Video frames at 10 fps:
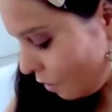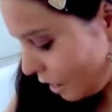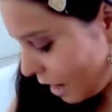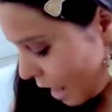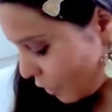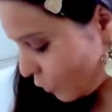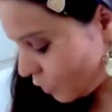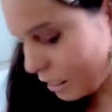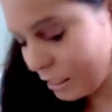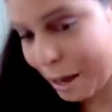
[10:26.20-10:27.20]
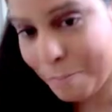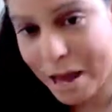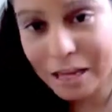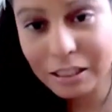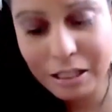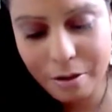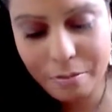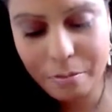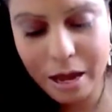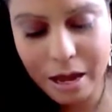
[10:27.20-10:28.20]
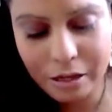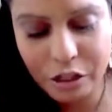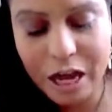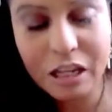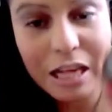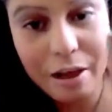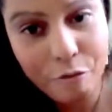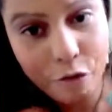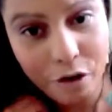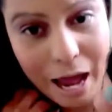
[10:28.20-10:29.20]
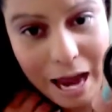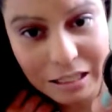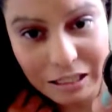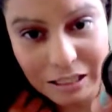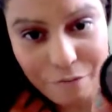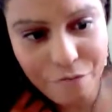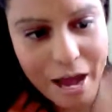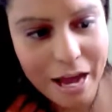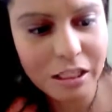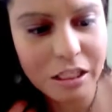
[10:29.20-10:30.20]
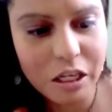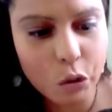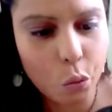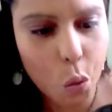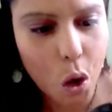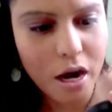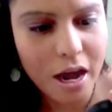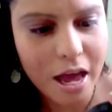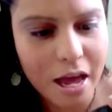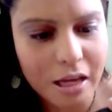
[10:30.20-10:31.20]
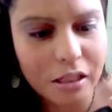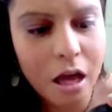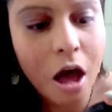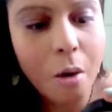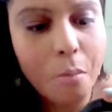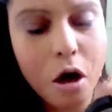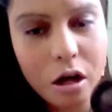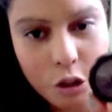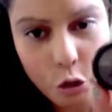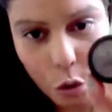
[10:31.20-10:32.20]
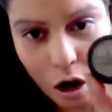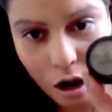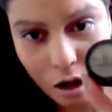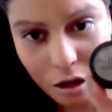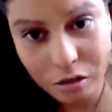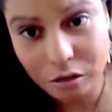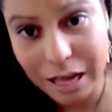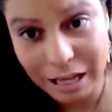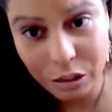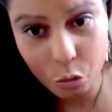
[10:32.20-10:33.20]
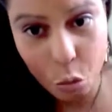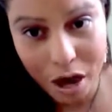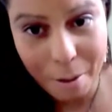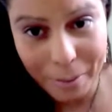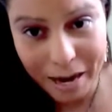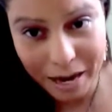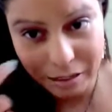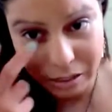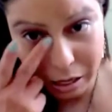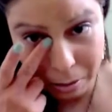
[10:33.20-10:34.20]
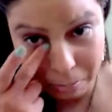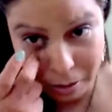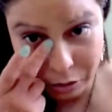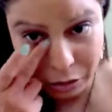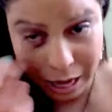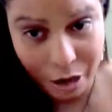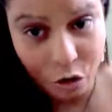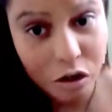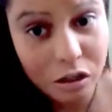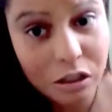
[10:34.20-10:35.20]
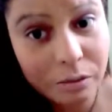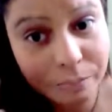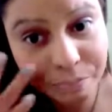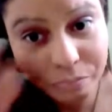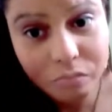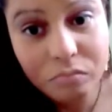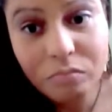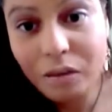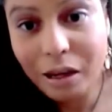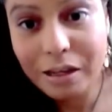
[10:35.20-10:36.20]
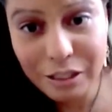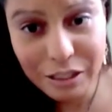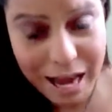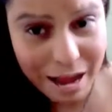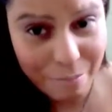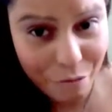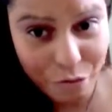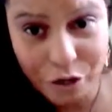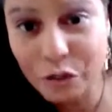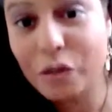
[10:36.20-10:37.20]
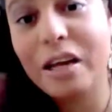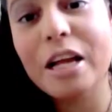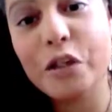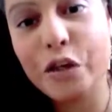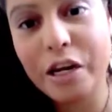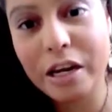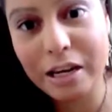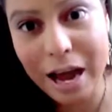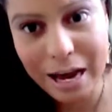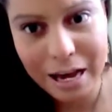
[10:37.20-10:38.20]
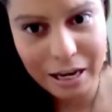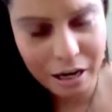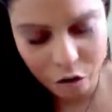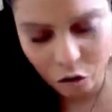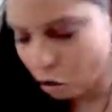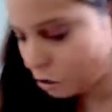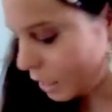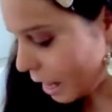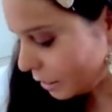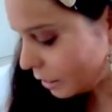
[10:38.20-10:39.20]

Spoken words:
I use is amazing. My shadows are from Artisan Face. This one is Mocha Swirls. That's what I'm blending in my shadows. Today, before doing contouring and highlighting and all that,